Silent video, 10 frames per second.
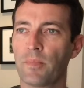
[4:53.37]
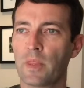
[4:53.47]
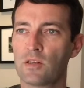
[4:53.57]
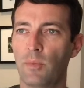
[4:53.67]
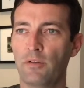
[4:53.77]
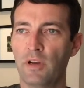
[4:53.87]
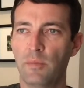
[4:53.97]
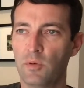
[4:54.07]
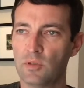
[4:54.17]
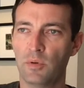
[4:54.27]
So my
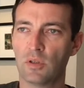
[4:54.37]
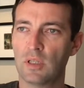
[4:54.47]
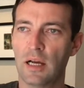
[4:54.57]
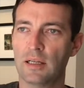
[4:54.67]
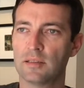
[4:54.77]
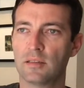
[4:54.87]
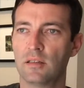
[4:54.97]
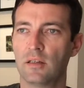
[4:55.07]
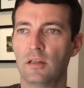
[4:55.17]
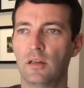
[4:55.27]
family was middle class.
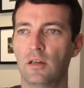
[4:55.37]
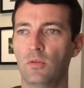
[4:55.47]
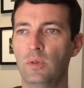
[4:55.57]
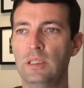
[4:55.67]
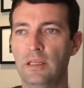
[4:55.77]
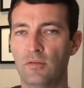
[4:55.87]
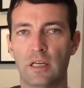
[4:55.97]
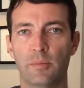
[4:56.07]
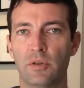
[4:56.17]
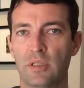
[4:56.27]
We lived
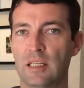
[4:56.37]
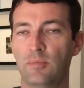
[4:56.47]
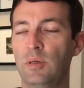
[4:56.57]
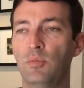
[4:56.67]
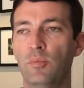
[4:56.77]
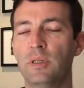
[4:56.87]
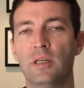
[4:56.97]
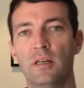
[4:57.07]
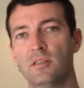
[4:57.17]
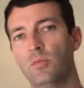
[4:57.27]
like middle class people
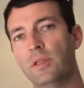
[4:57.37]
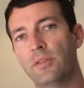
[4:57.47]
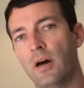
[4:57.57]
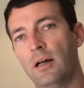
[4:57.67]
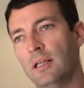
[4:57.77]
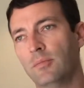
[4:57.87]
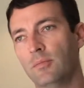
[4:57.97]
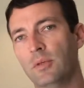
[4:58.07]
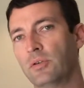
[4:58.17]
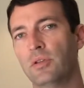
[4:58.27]
because we thought like
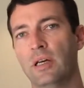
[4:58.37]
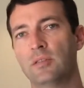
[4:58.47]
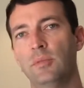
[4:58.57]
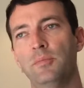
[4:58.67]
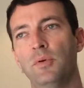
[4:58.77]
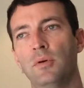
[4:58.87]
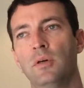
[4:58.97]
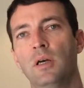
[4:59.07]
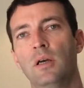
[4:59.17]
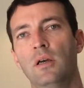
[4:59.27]
middle class people.
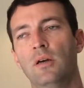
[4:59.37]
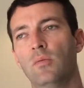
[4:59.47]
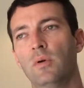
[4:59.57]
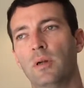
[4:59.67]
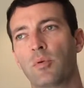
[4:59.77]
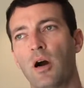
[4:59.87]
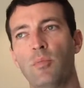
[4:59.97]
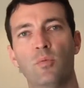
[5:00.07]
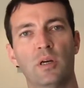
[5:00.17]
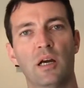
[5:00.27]
When a
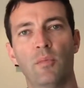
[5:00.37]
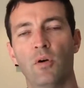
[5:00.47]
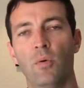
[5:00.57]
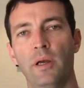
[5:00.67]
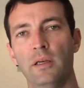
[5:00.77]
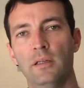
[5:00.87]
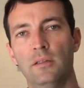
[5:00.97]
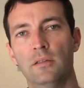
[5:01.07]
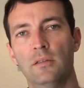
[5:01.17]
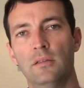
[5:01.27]
problem would come our way,
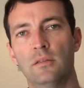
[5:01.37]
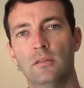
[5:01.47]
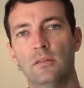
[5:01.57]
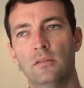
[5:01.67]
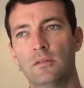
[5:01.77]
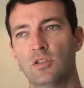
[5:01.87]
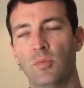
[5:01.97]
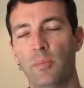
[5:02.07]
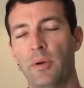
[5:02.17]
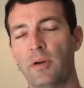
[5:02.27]
to
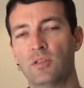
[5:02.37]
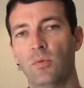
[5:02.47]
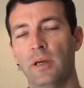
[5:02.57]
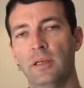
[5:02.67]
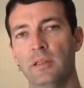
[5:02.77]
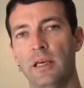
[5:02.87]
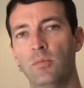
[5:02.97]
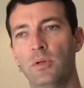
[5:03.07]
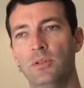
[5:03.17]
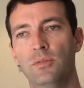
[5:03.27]
my parents' way, they
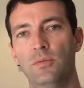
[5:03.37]
would